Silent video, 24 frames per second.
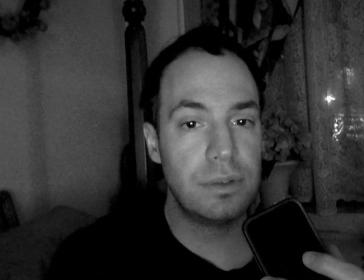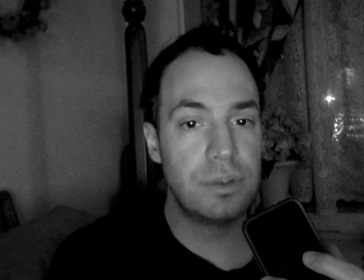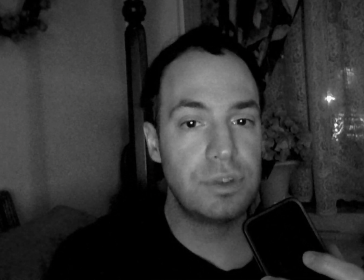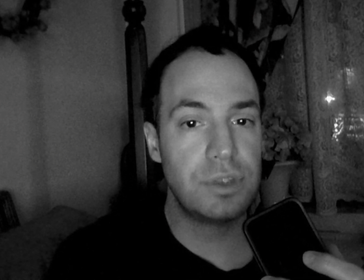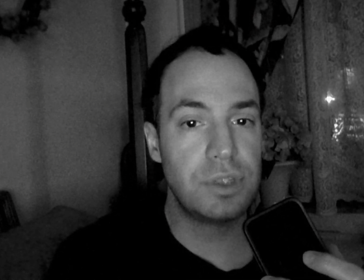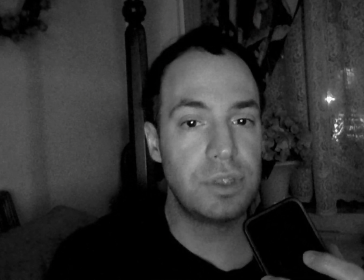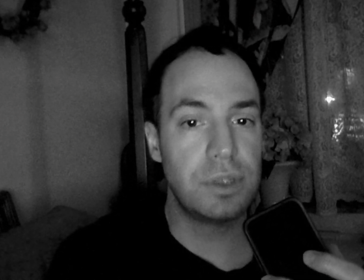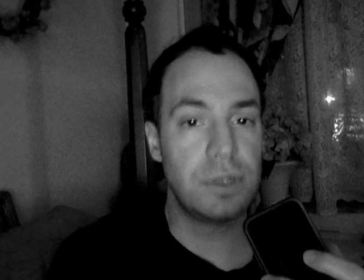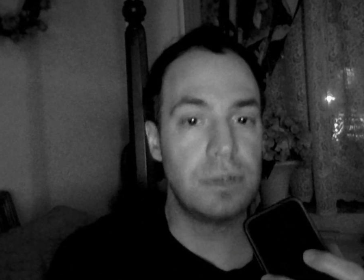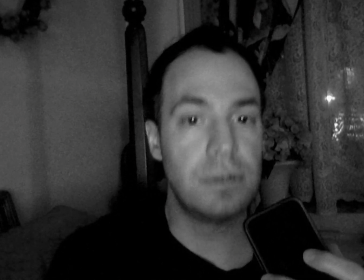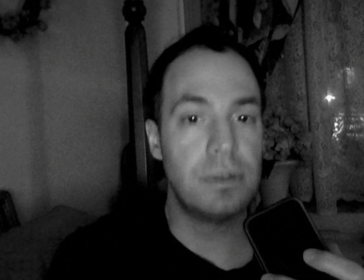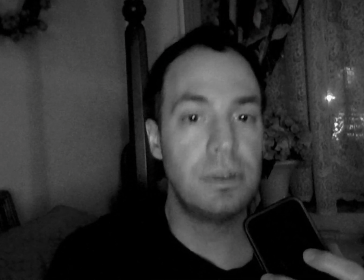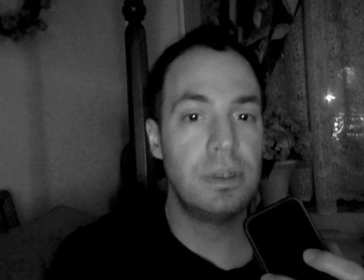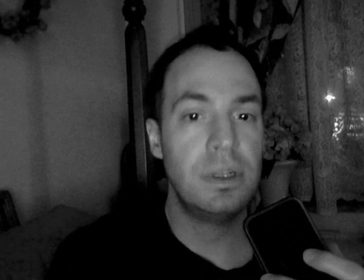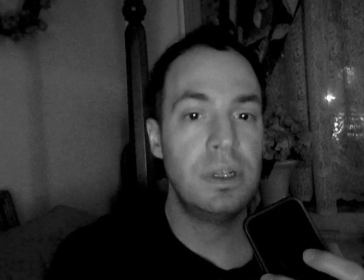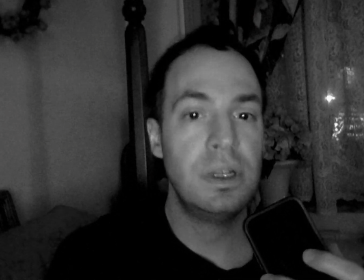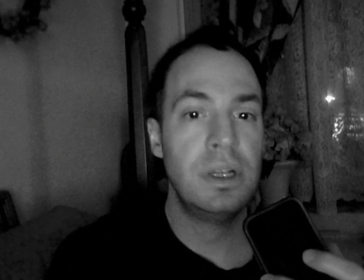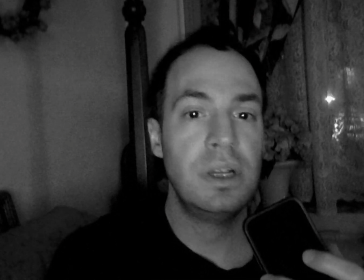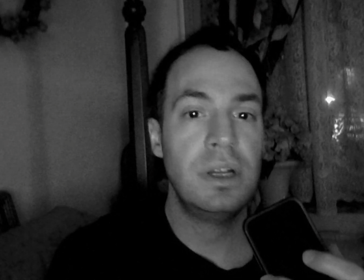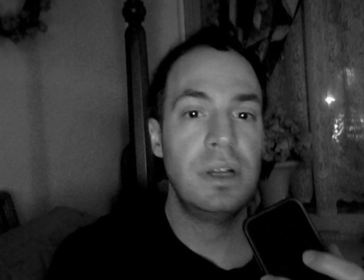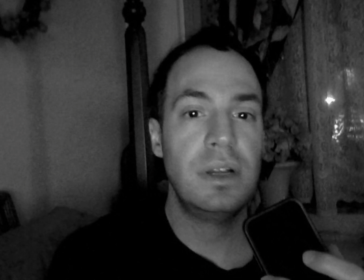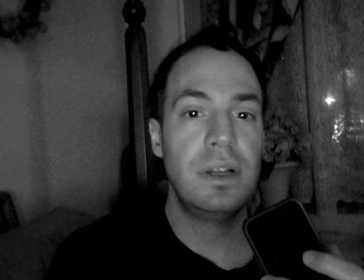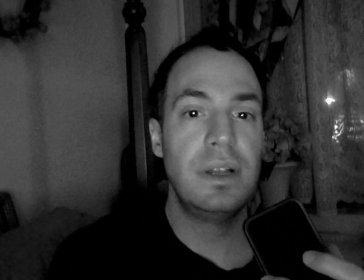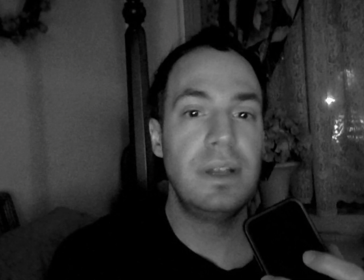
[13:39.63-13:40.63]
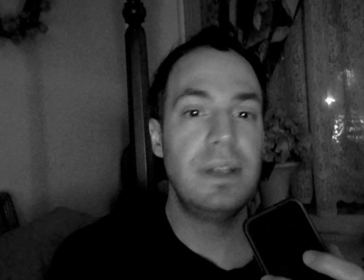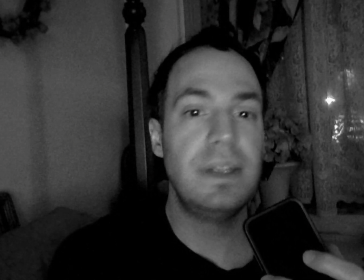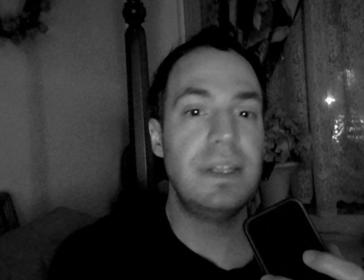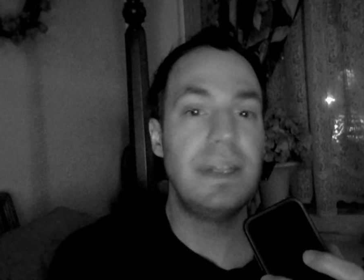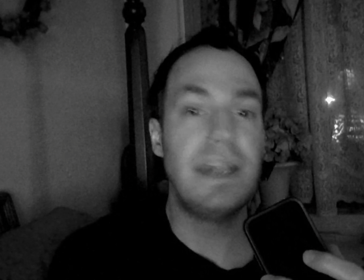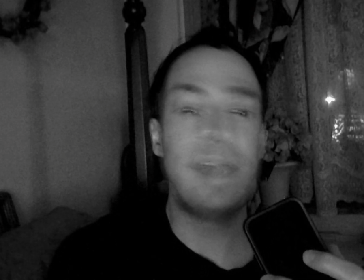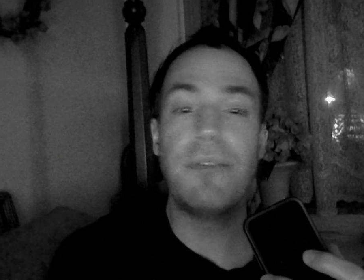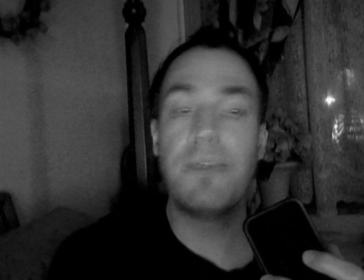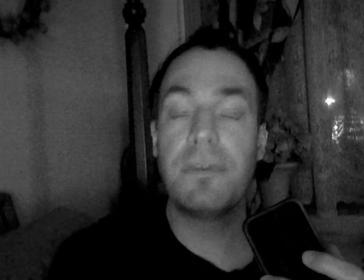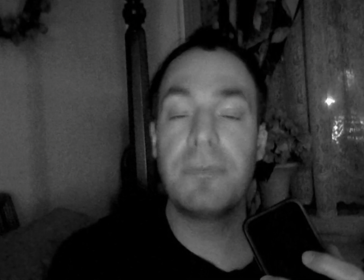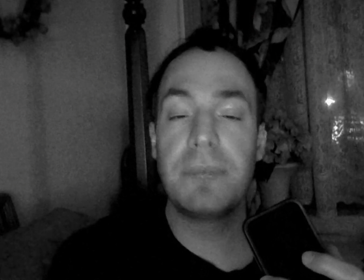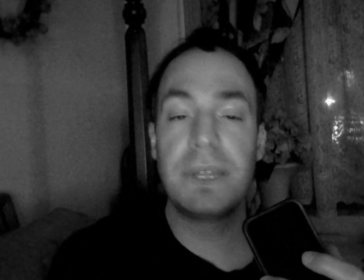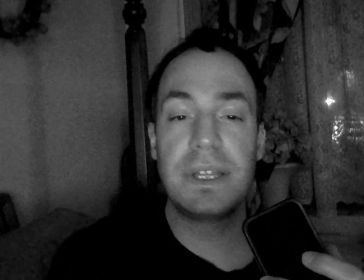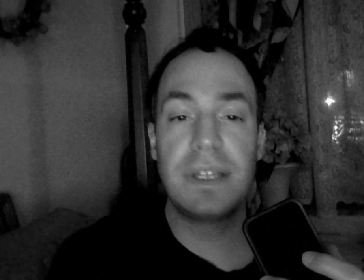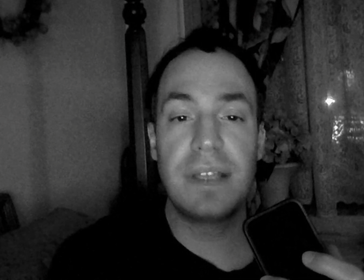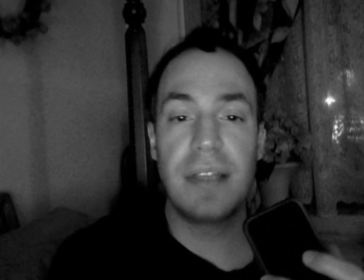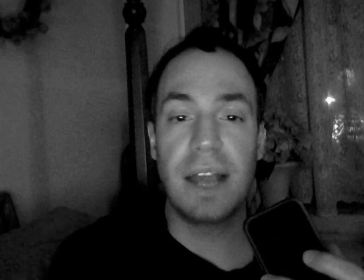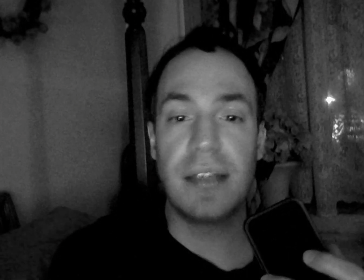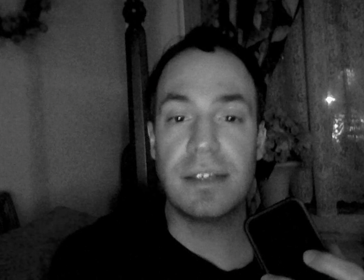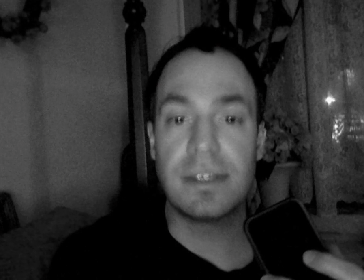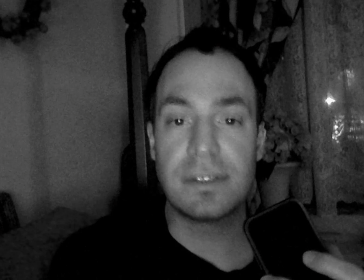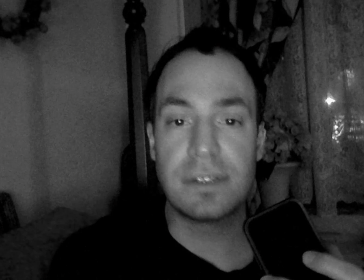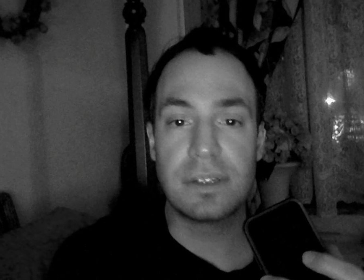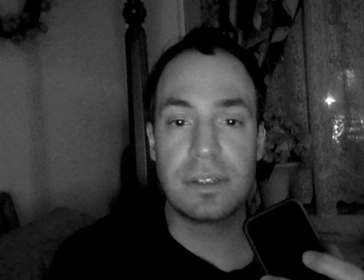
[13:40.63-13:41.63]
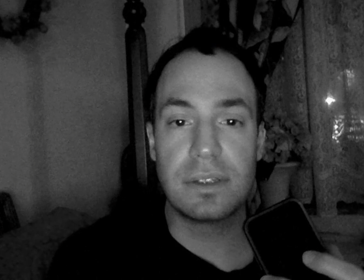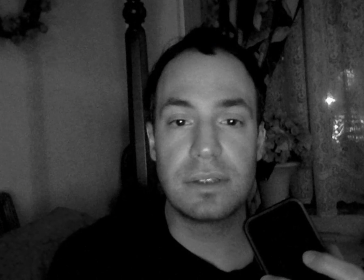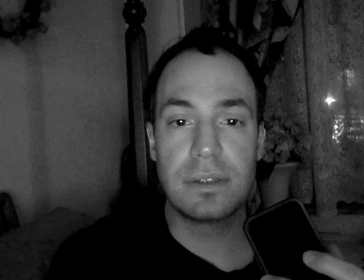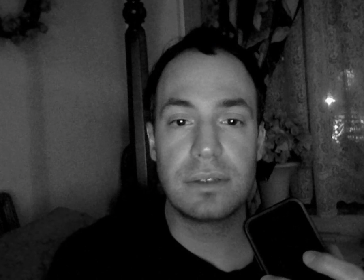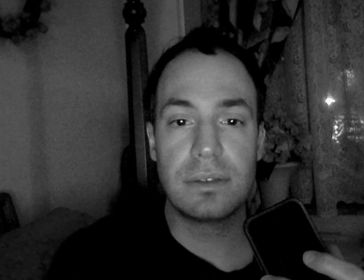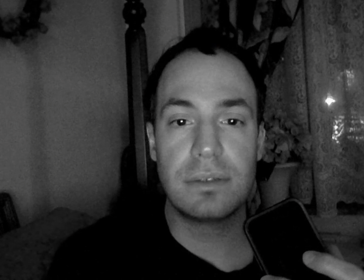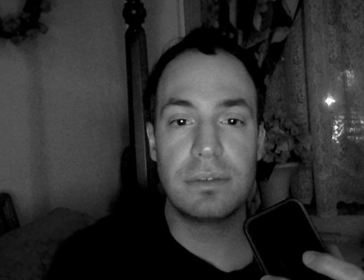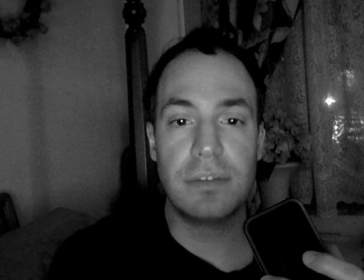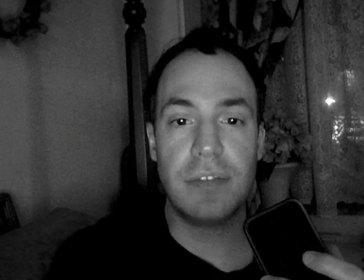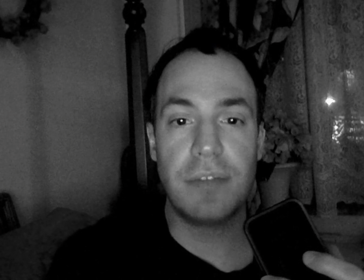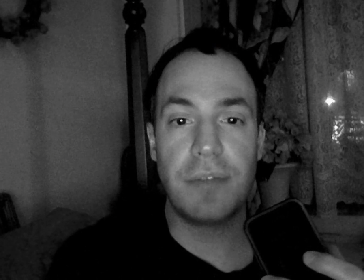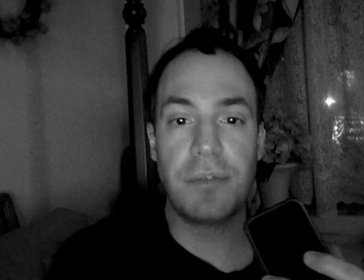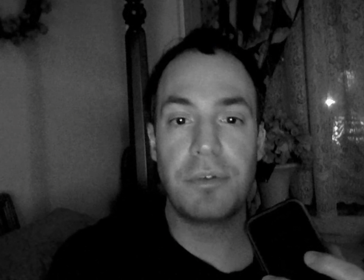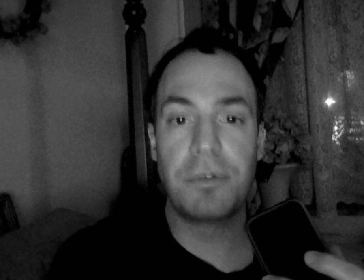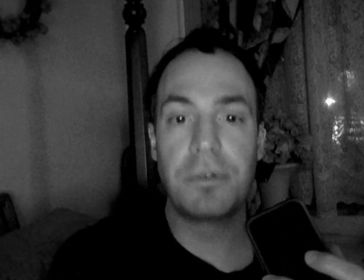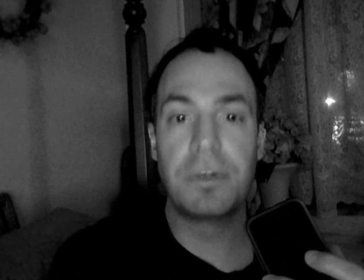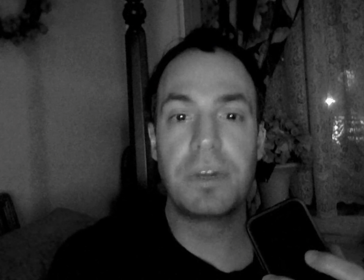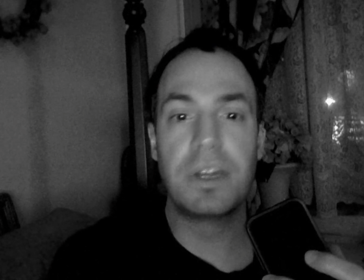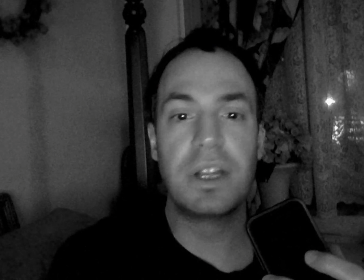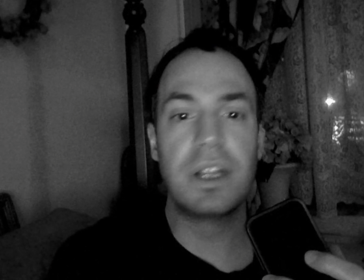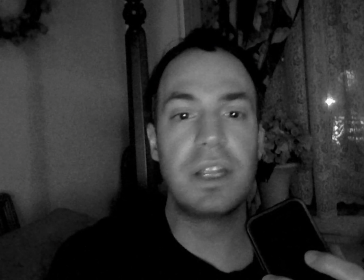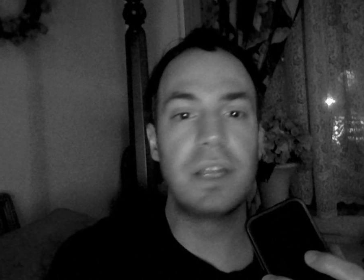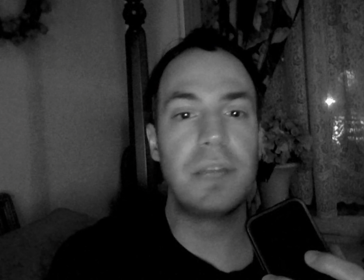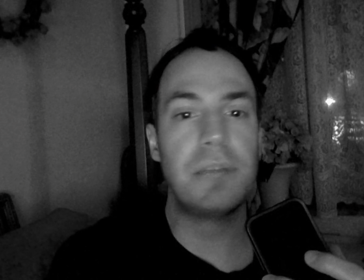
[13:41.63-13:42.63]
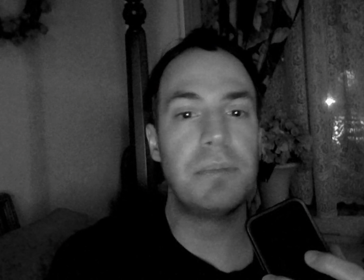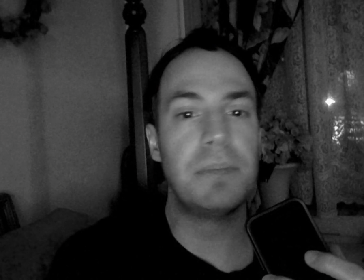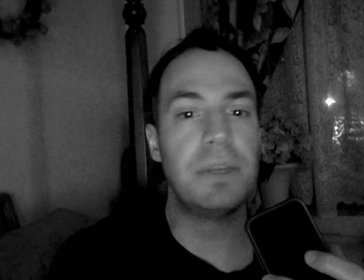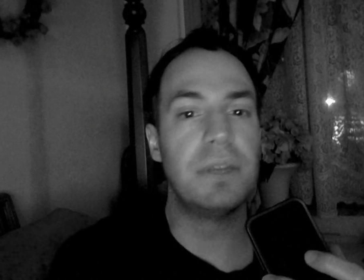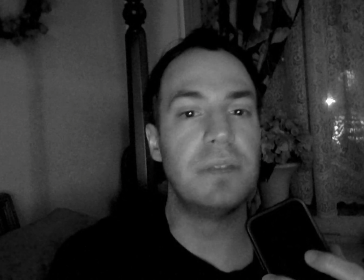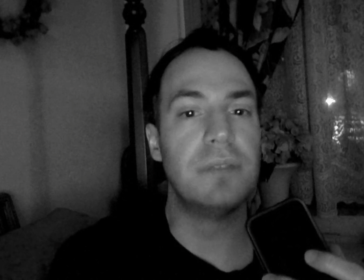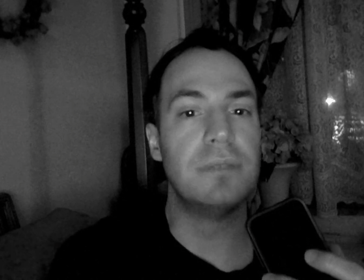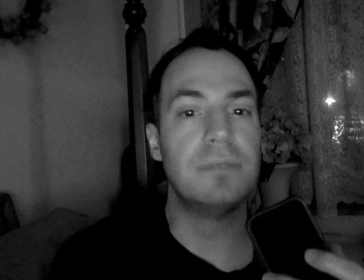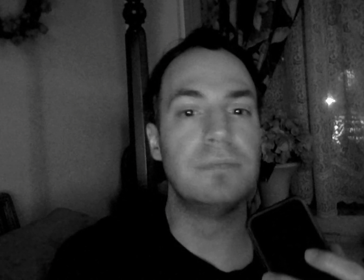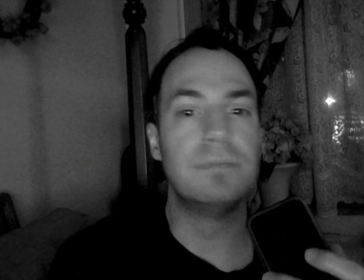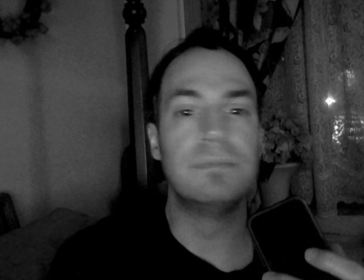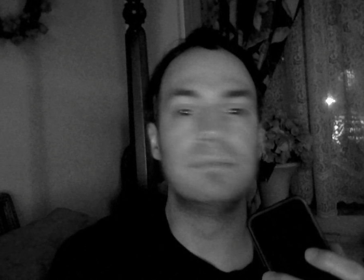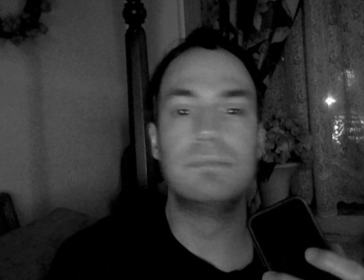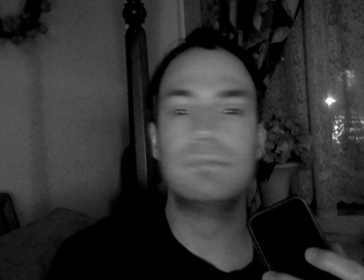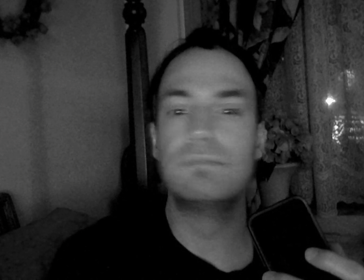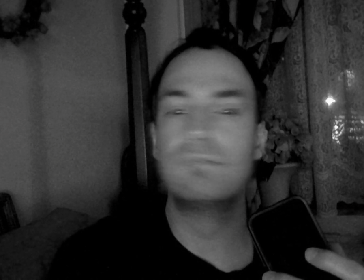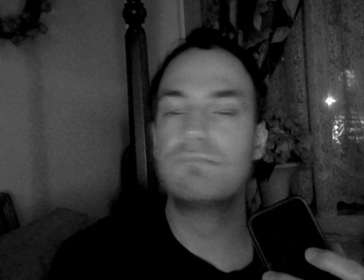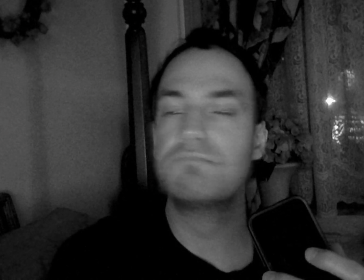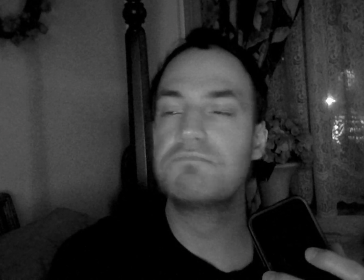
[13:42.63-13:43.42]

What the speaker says: So never been tested, never really been